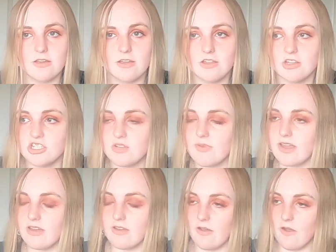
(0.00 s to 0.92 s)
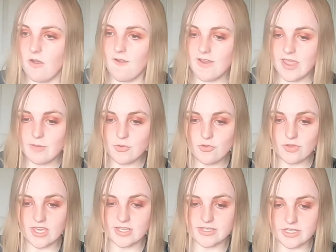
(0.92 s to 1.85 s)
She went, I am not
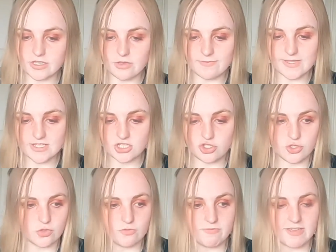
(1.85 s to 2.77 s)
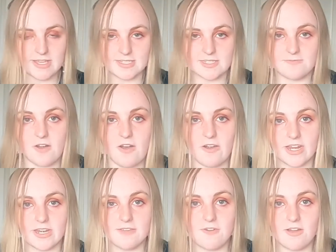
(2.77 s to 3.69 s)
kidding you, this jewellery is
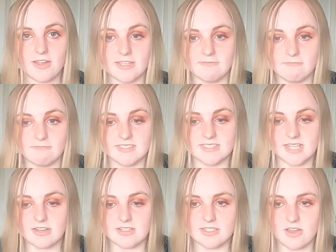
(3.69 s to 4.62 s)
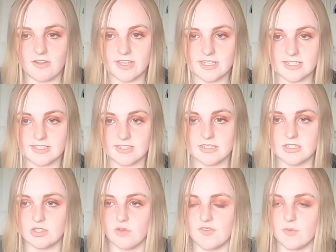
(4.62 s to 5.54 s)
fine. If I sanitise it and
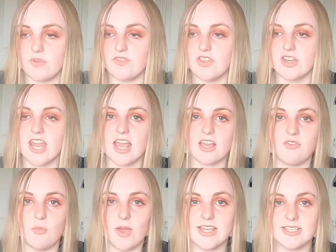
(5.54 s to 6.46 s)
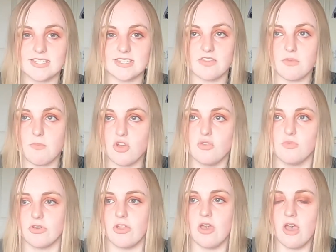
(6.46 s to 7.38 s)
stuff, and with your neck the way it is at the
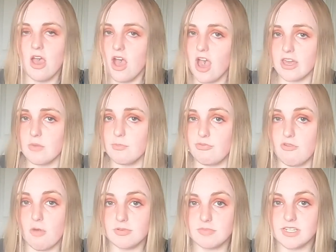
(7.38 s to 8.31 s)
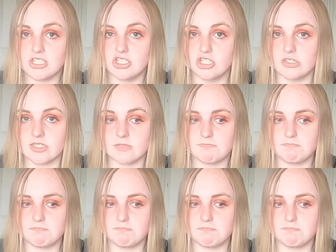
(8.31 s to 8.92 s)
moment, I can probably just